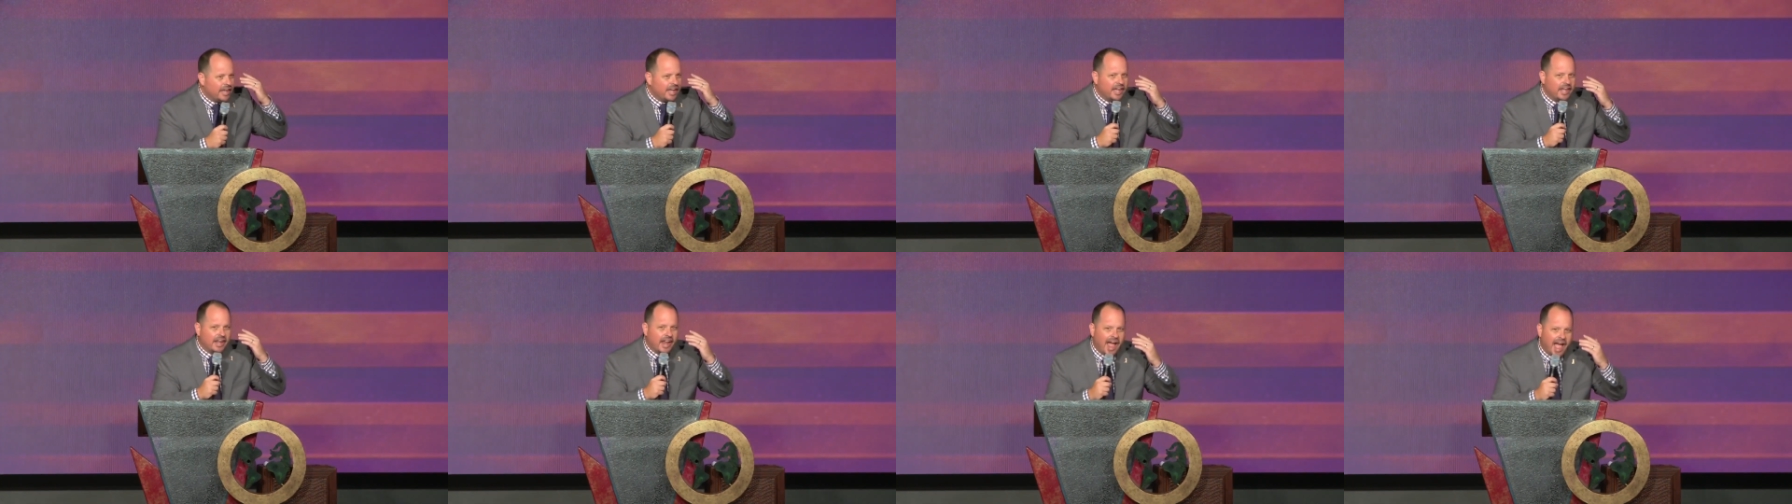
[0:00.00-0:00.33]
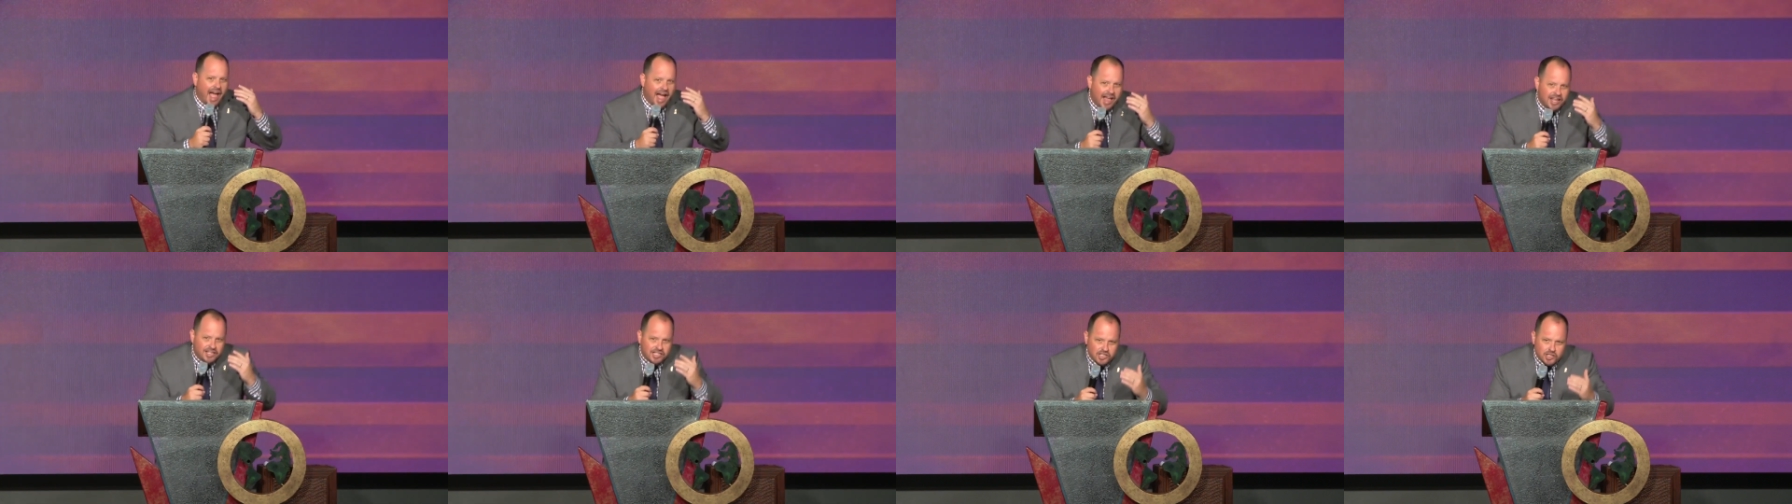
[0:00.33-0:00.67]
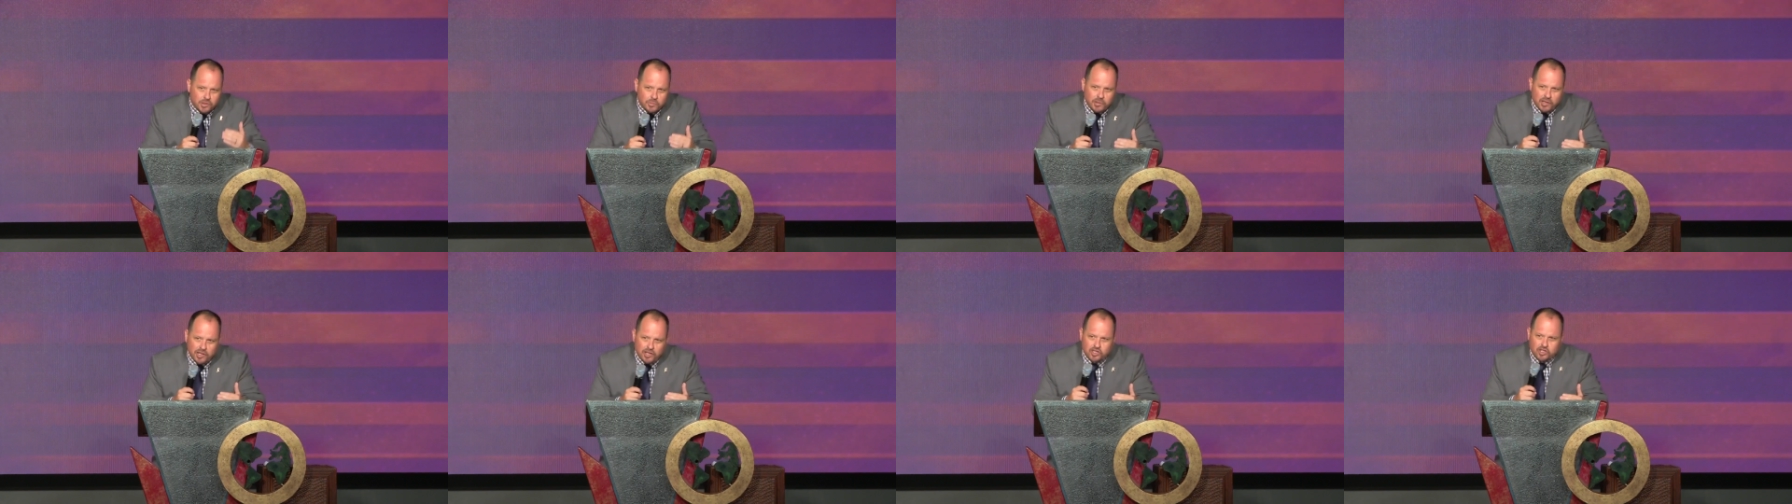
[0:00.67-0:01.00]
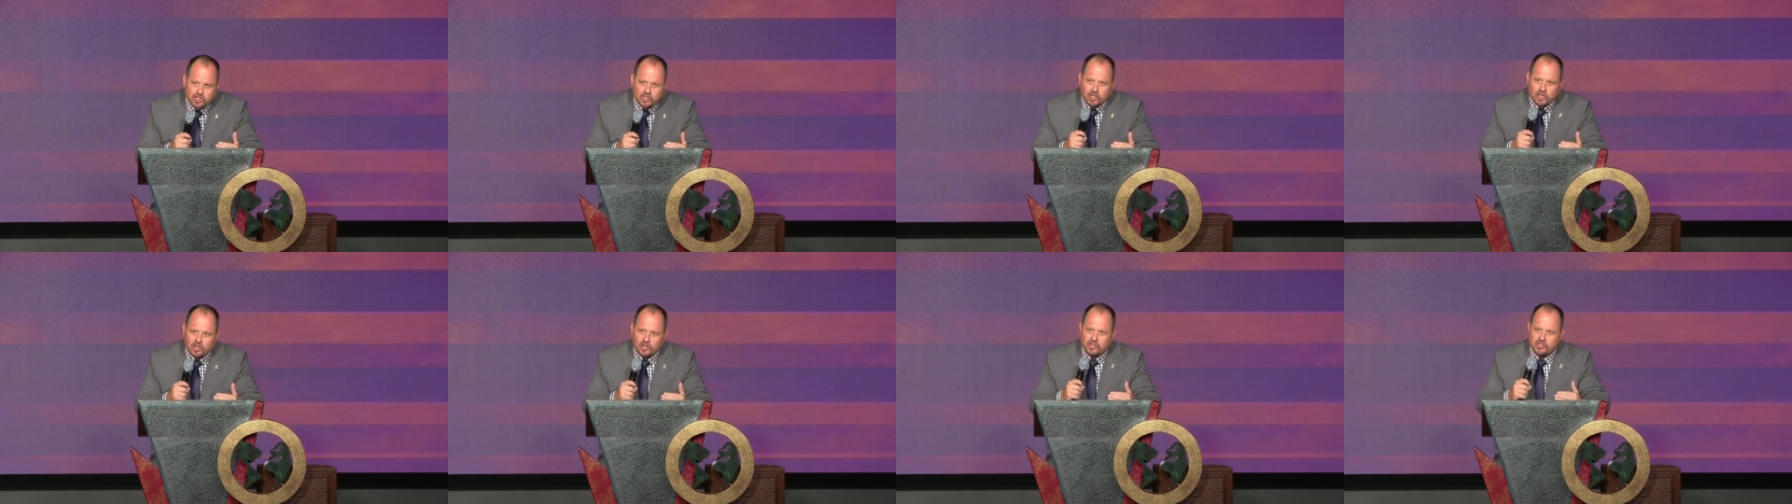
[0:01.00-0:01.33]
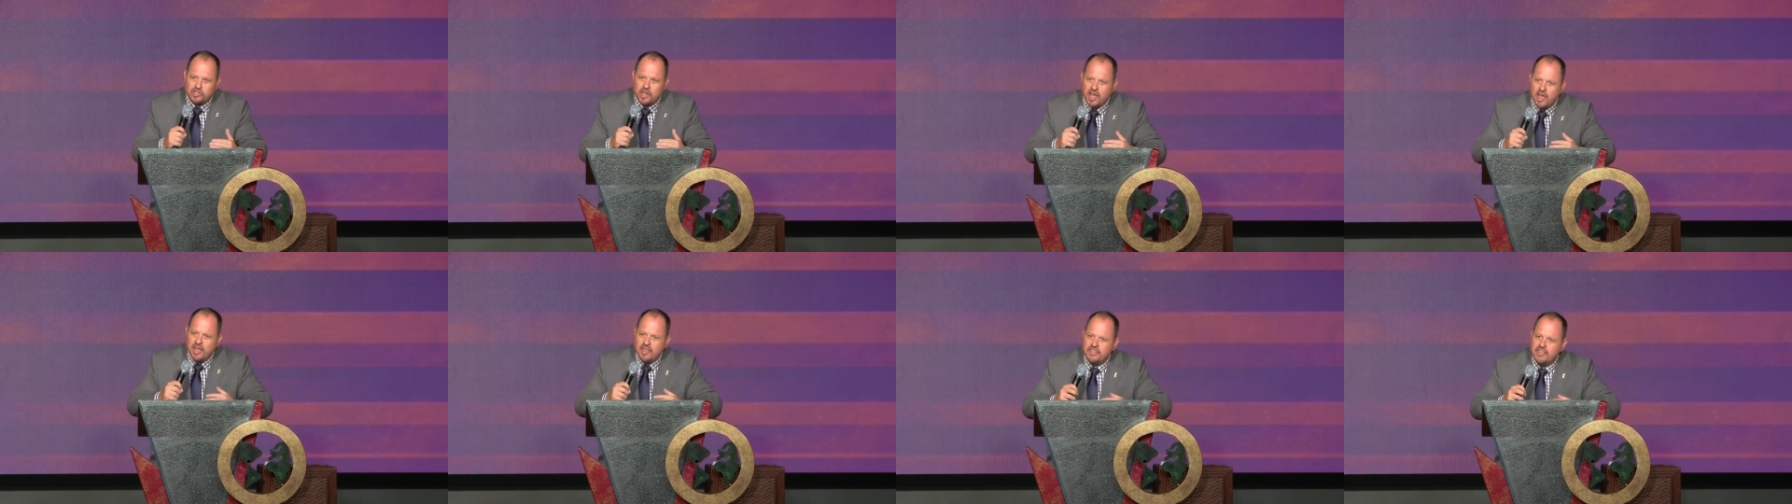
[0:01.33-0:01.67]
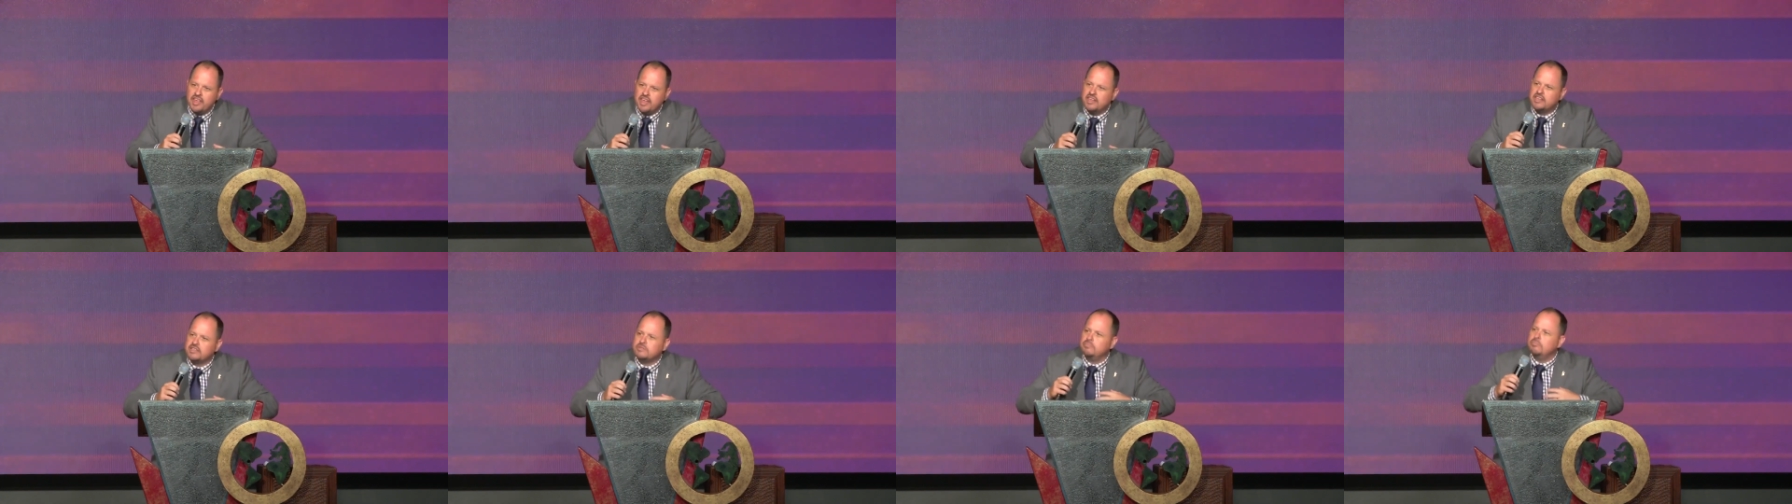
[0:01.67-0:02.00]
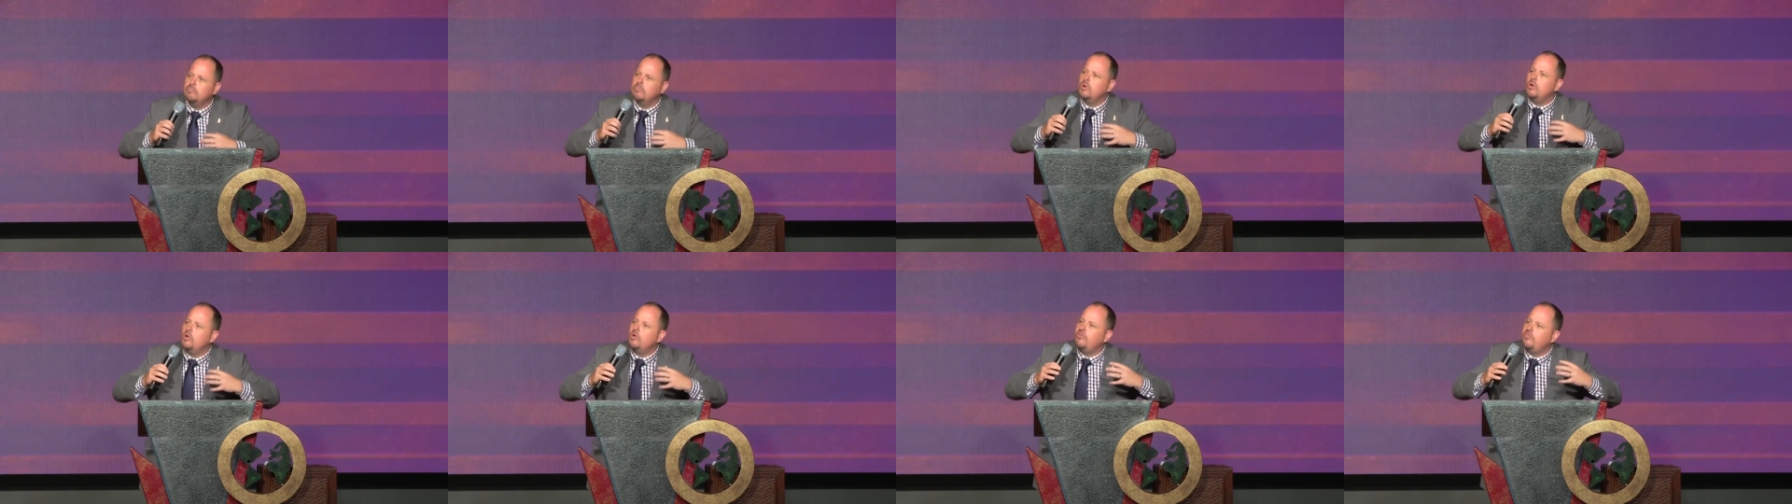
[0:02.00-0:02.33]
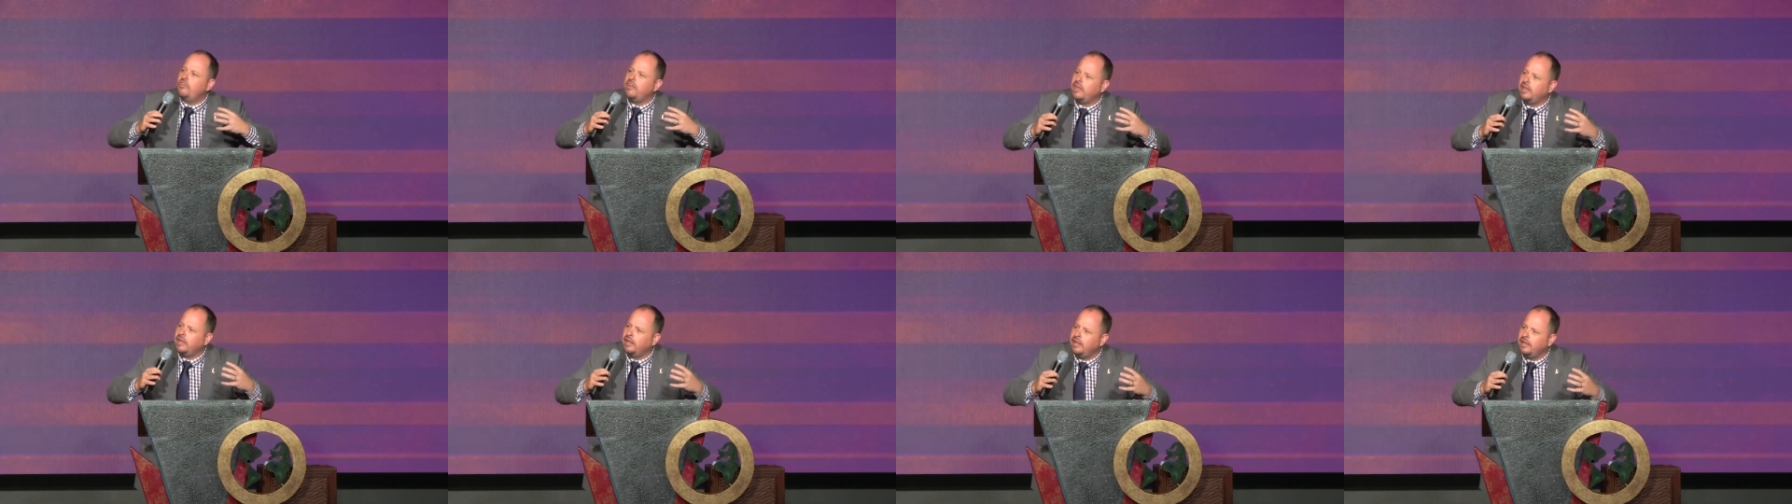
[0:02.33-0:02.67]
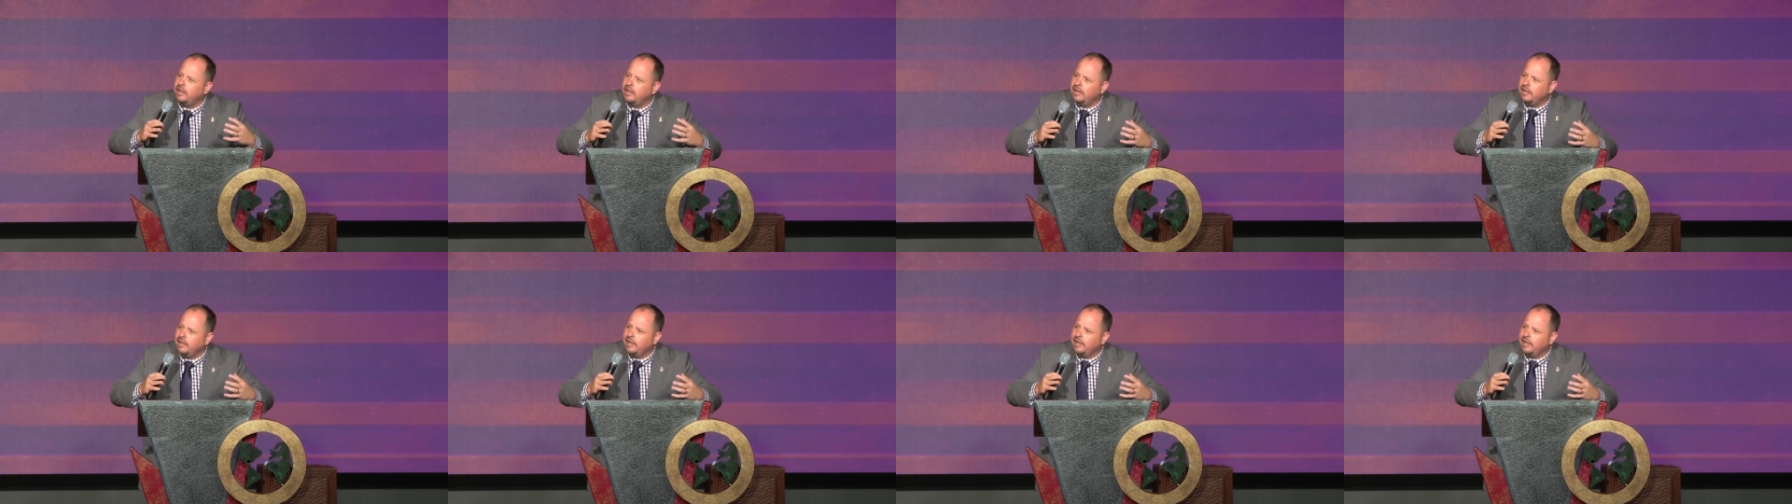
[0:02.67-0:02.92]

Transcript: it has to be a church that is moving